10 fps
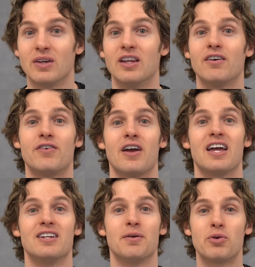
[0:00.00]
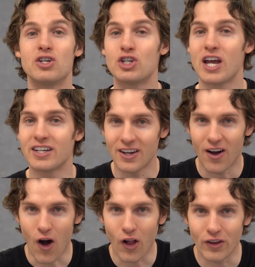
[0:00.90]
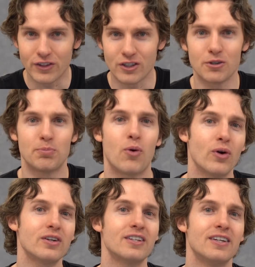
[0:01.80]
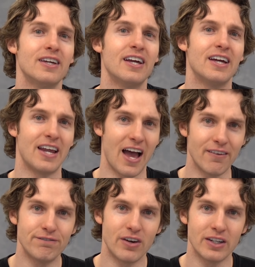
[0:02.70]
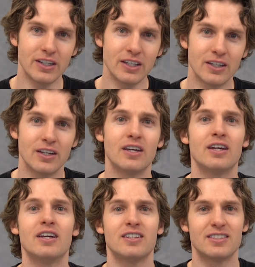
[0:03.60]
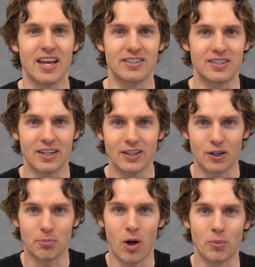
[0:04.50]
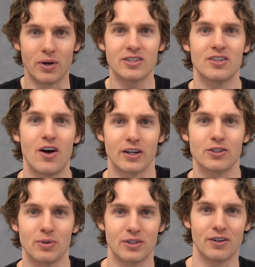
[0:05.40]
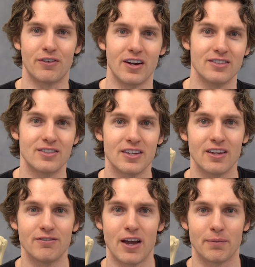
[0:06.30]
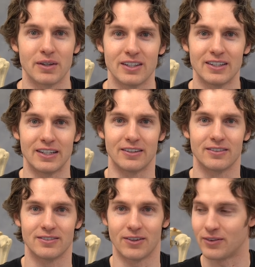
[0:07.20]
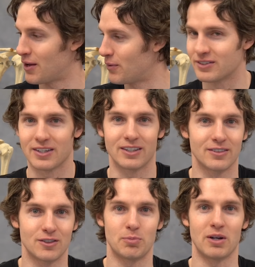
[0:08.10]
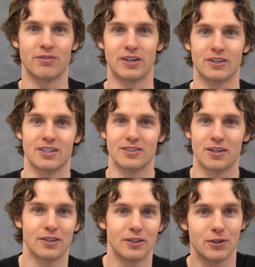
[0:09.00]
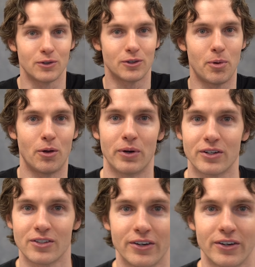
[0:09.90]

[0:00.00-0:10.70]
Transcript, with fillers: We love and appreciate all of your support and have fun testing your palmaris longus with your friends and family. I don't know what that was. Like spirit fingers has nothing to do with palmaris